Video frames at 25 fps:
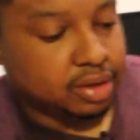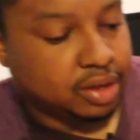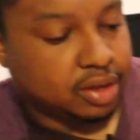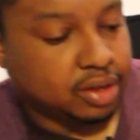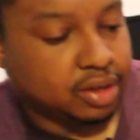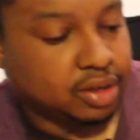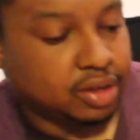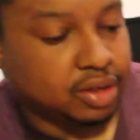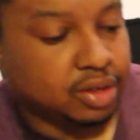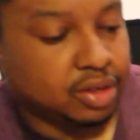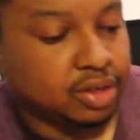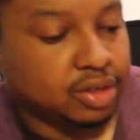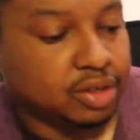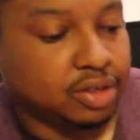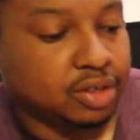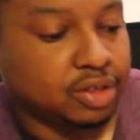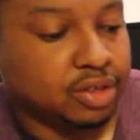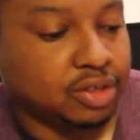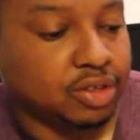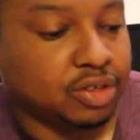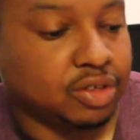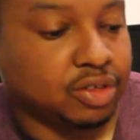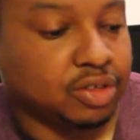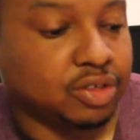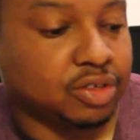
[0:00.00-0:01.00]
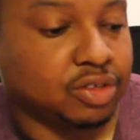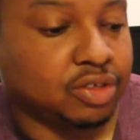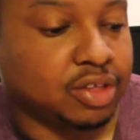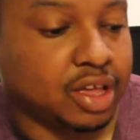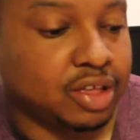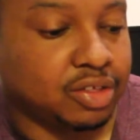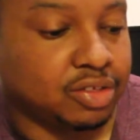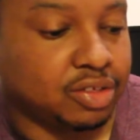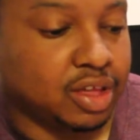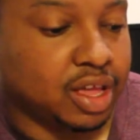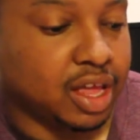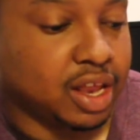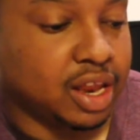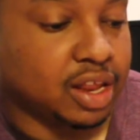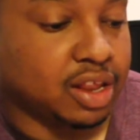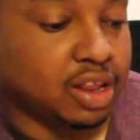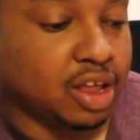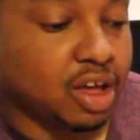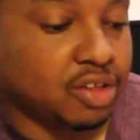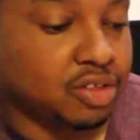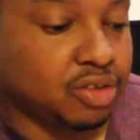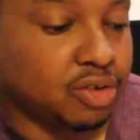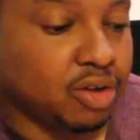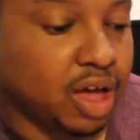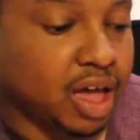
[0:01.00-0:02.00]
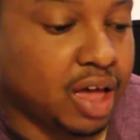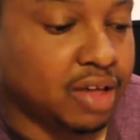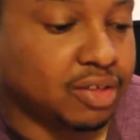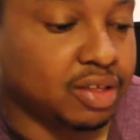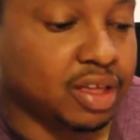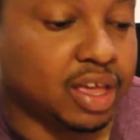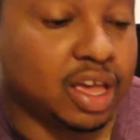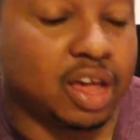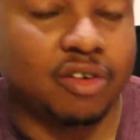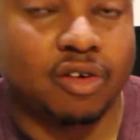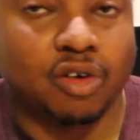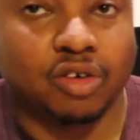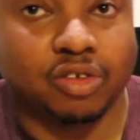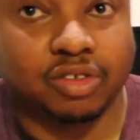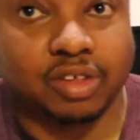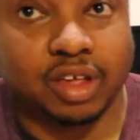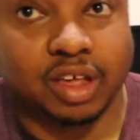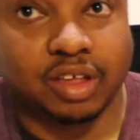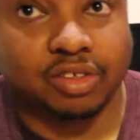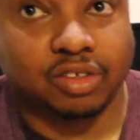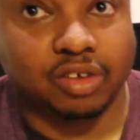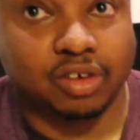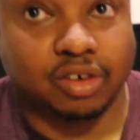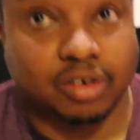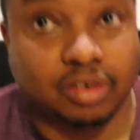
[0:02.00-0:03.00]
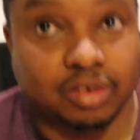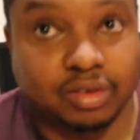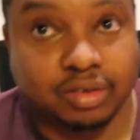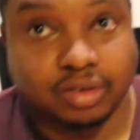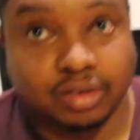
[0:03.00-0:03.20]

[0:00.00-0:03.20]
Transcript: With the Hero sensor, and it also has the Hero sensor.